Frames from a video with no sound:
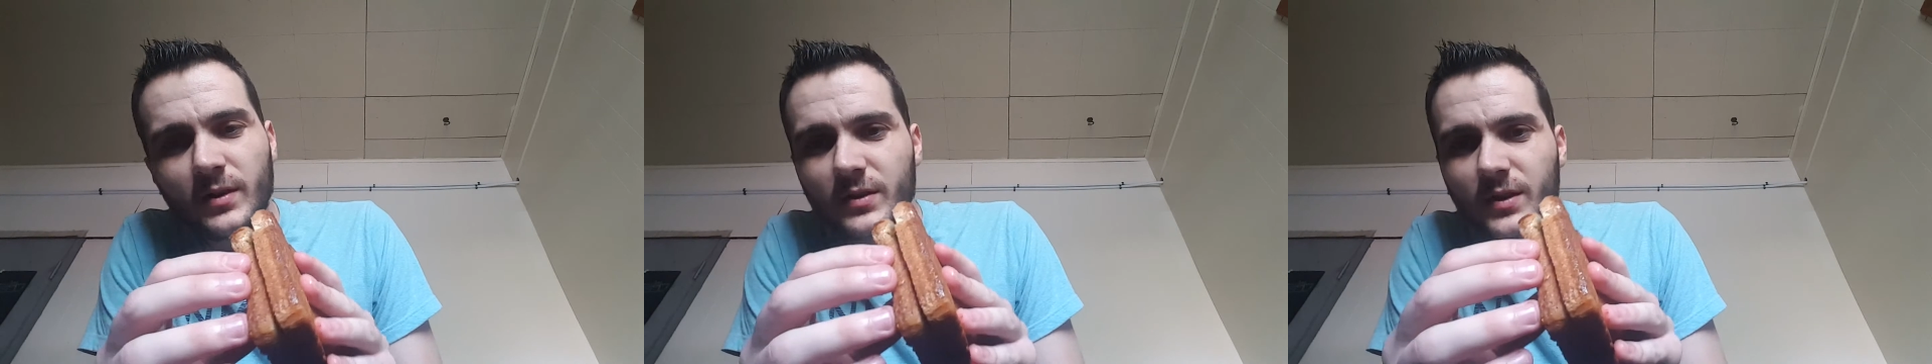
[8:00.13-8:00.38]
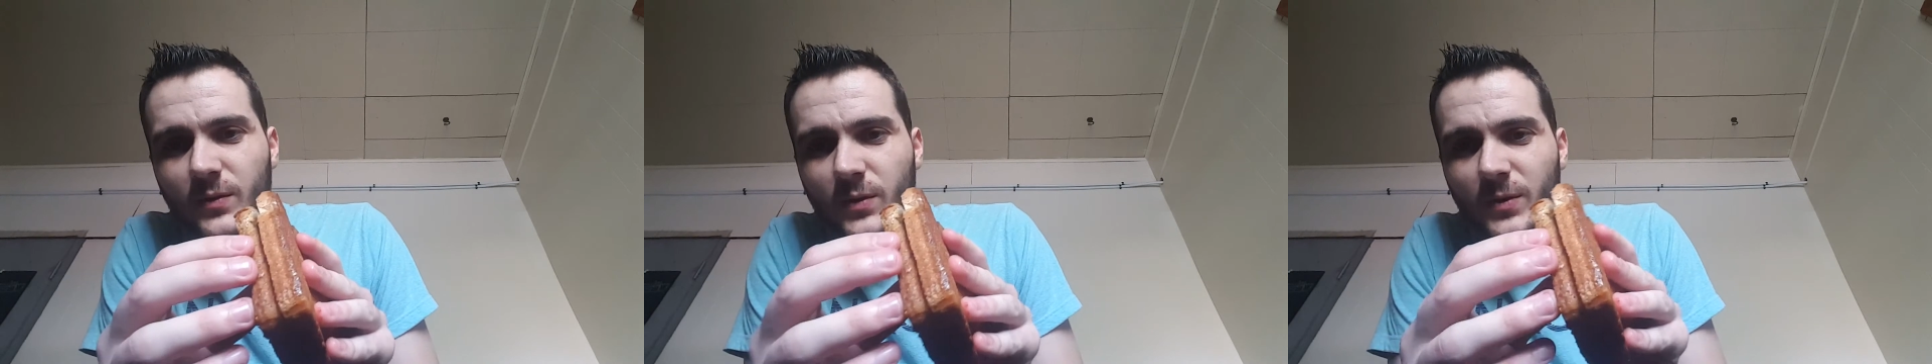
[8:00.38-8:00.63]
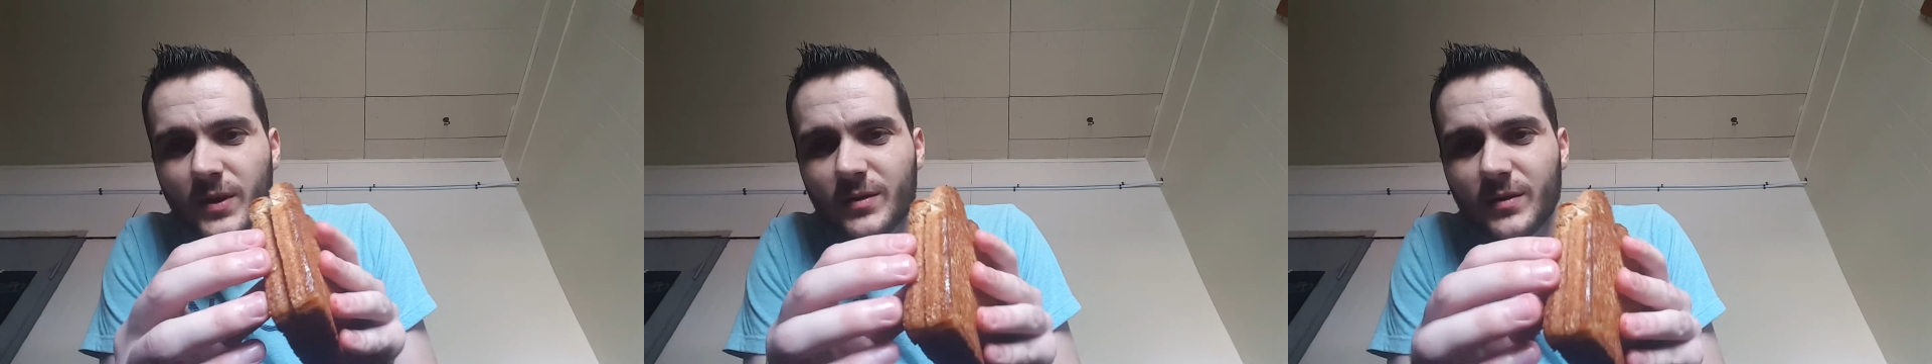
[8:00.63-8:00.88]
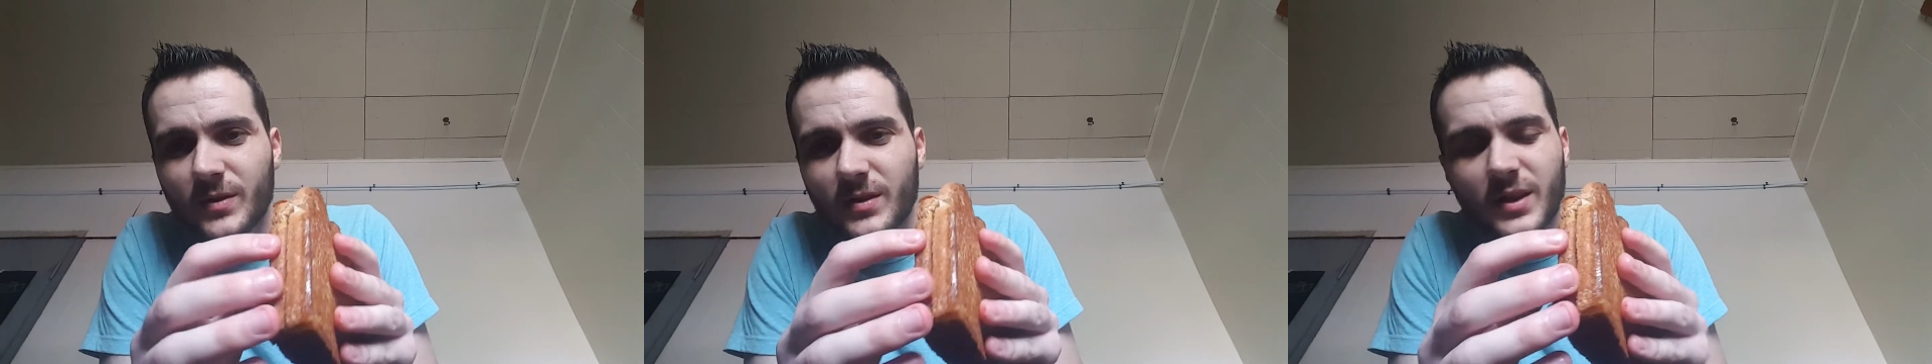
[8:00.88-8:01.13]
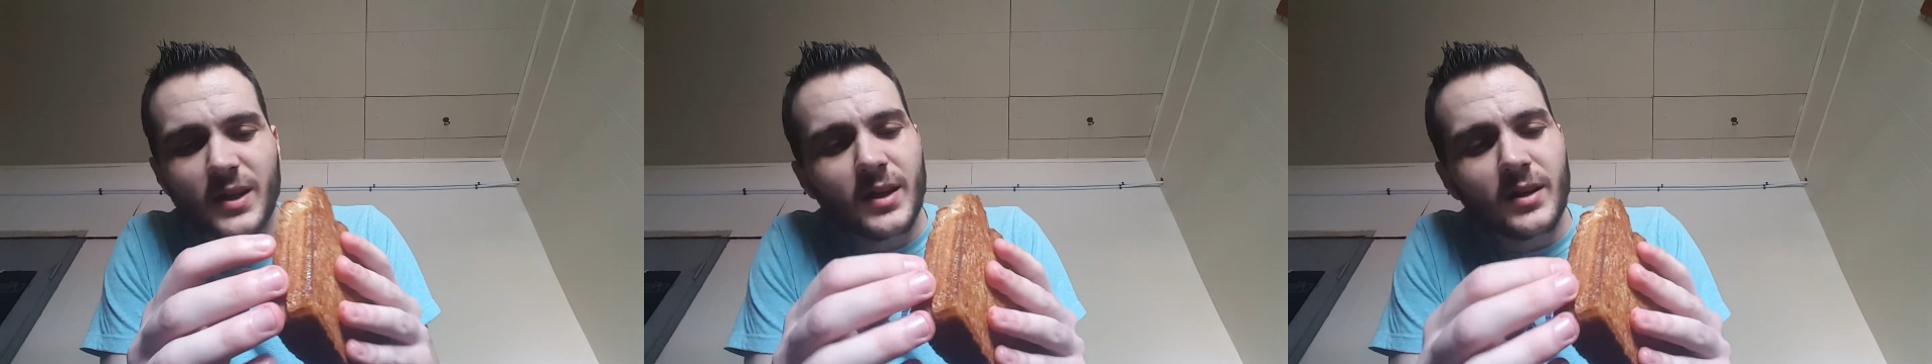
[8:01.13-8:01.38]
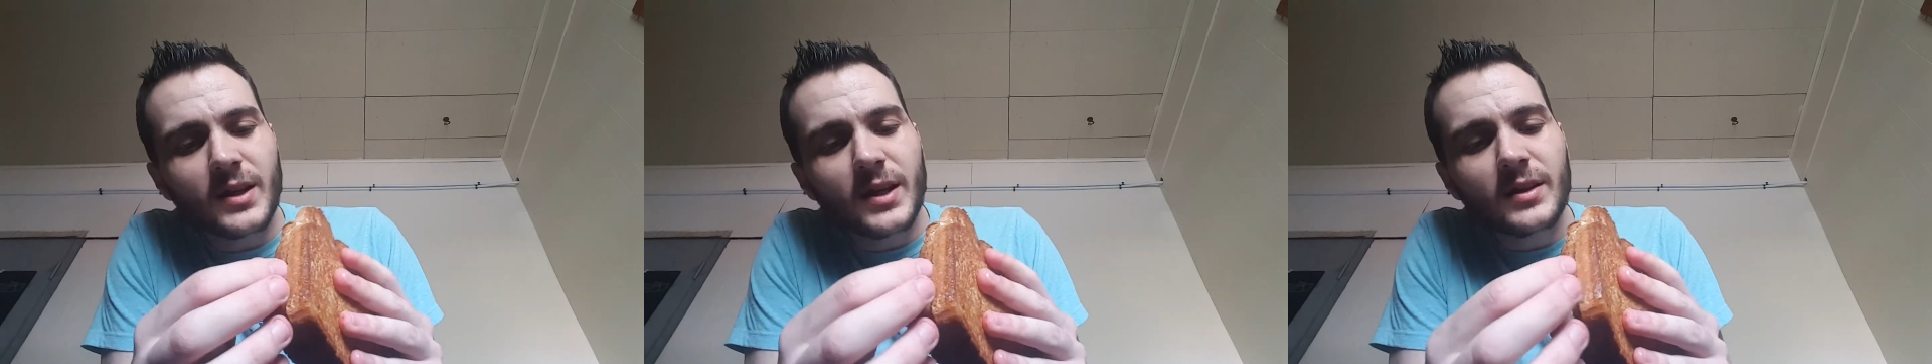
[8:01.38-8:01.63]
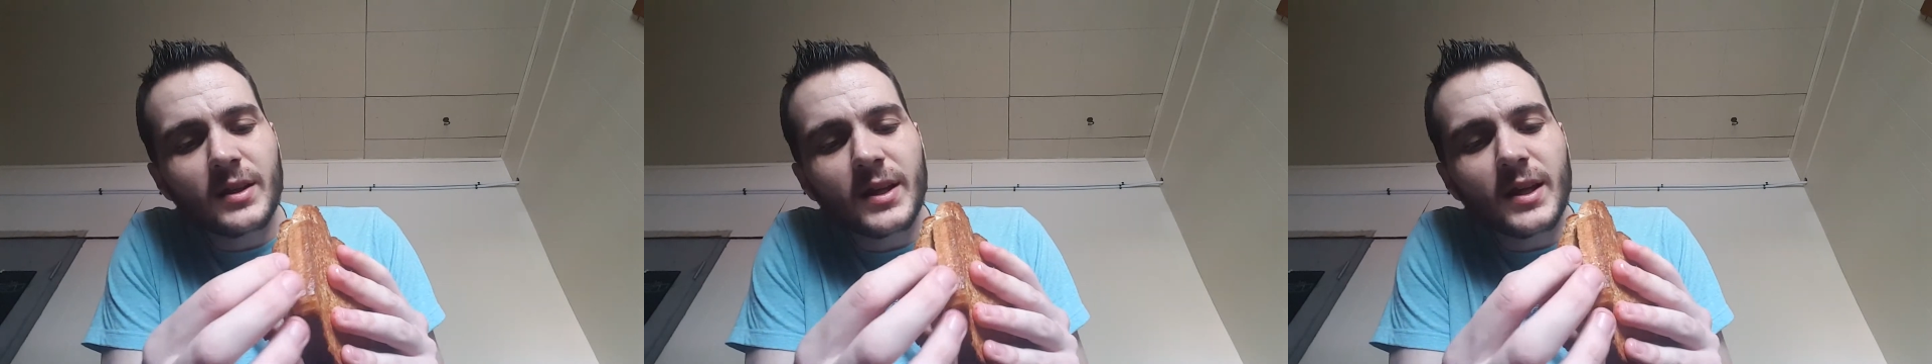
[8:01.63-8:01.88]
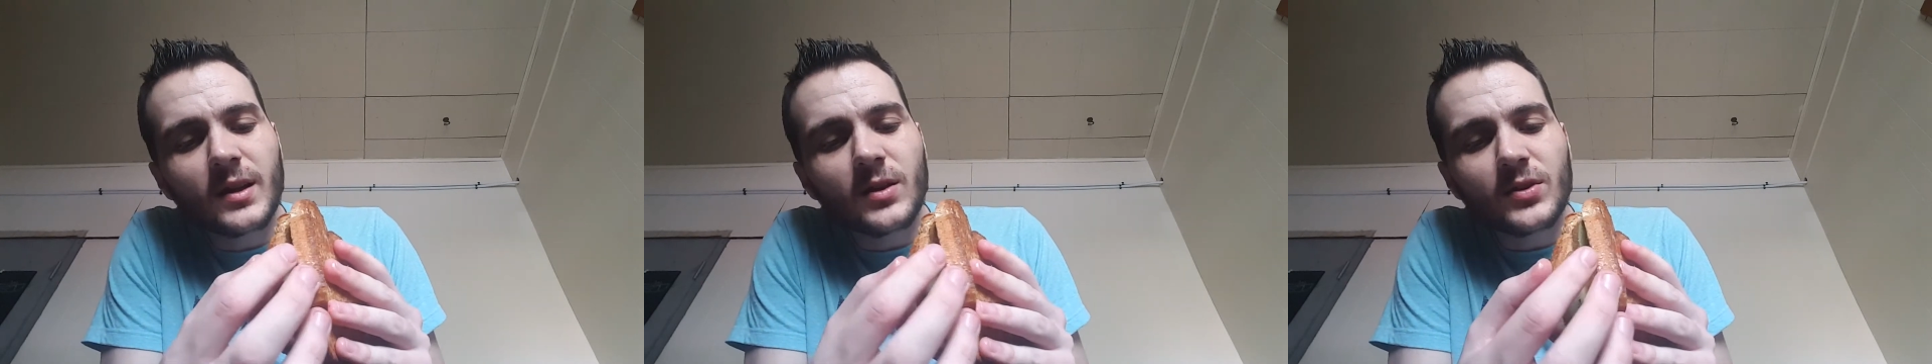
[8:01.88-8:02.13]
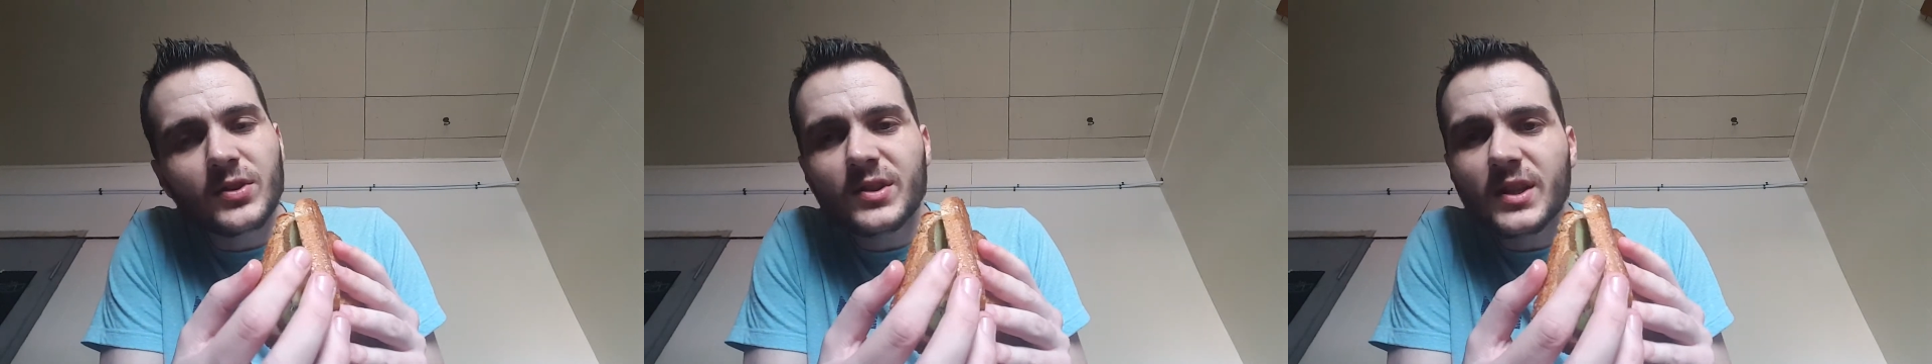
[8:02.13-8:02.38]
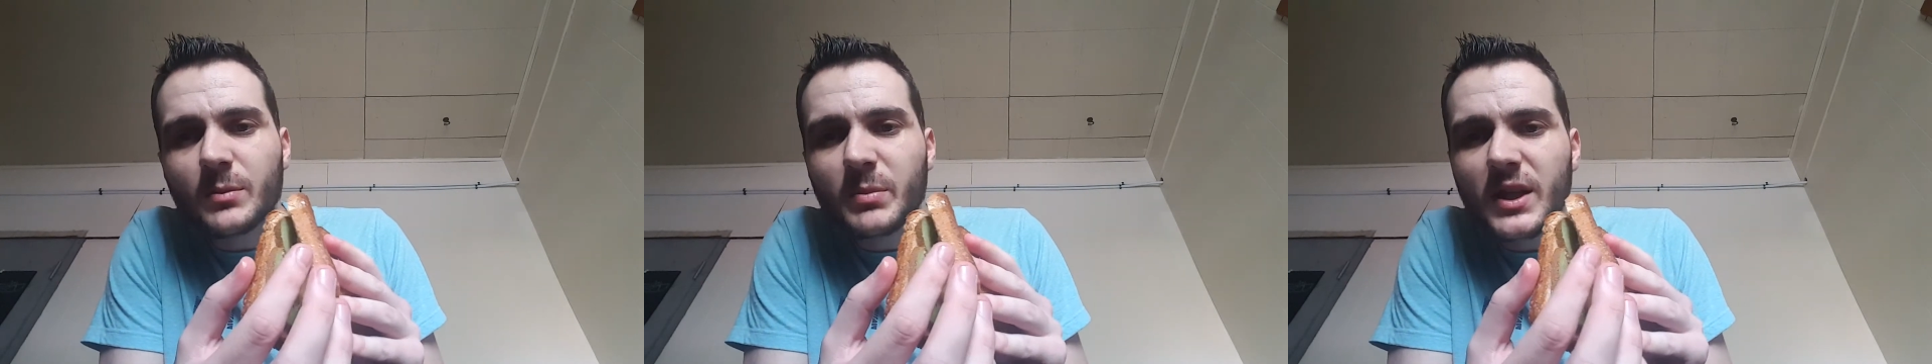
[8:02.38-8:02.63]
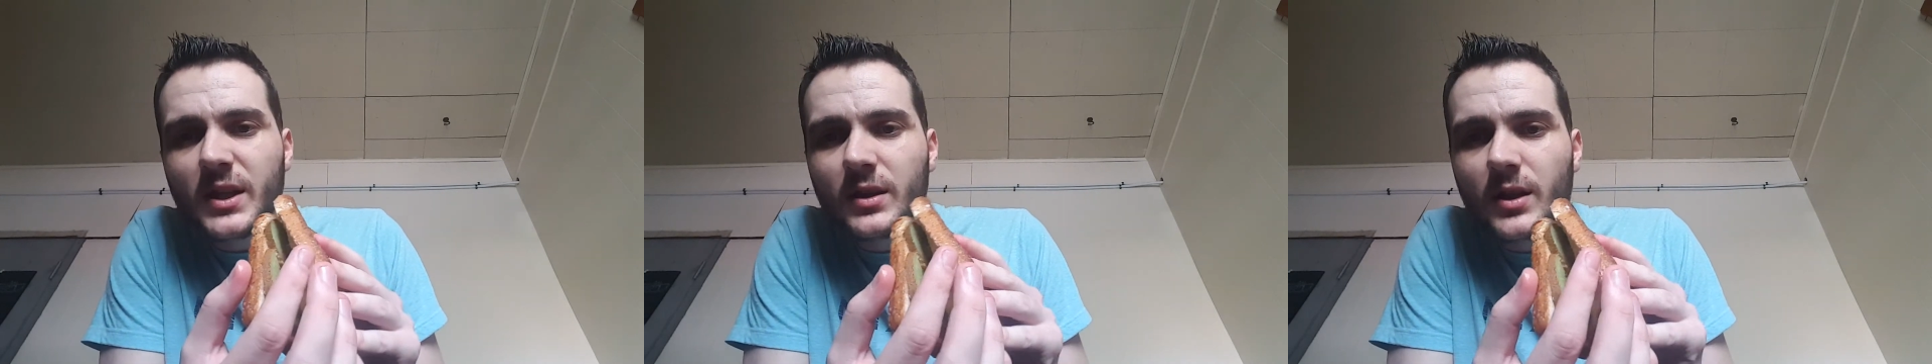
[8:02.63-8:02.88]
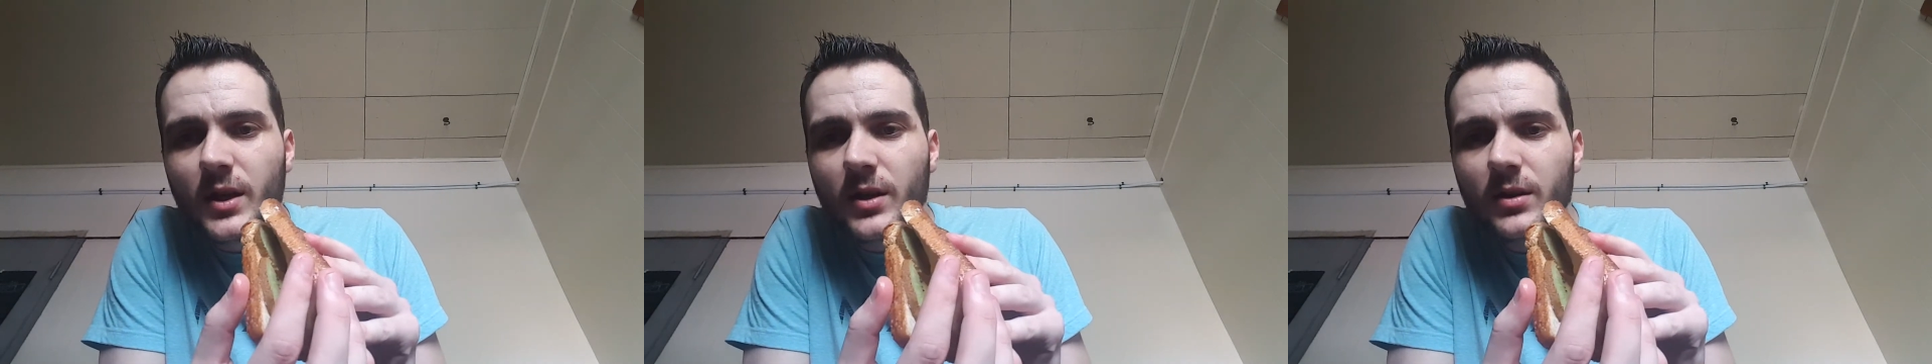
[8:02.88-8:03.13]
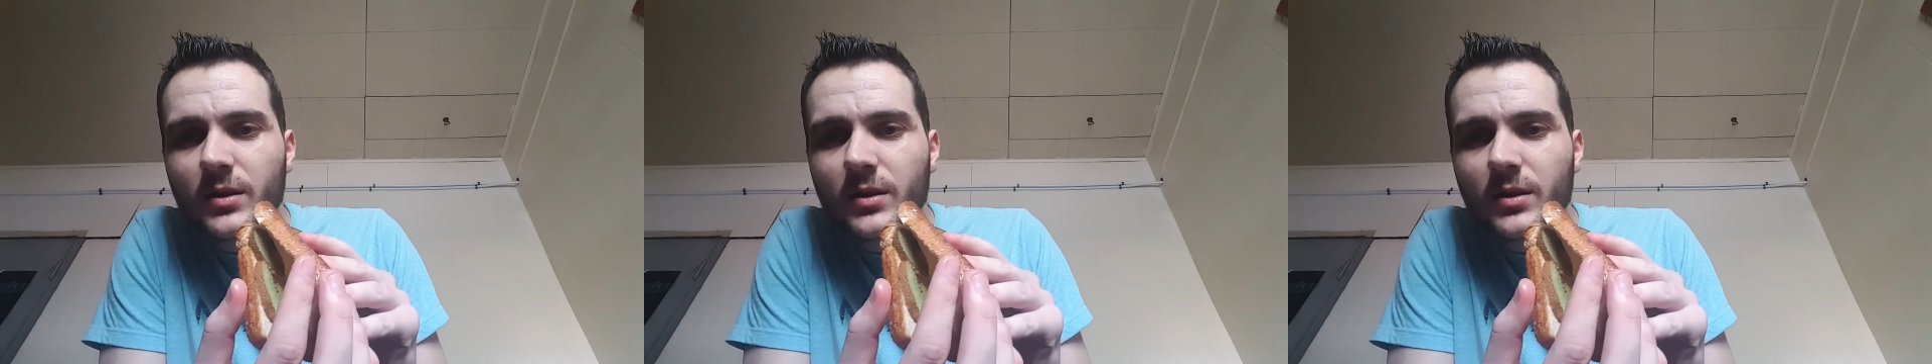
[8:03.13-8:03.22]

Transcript: See if we can get a little sneak peek in there.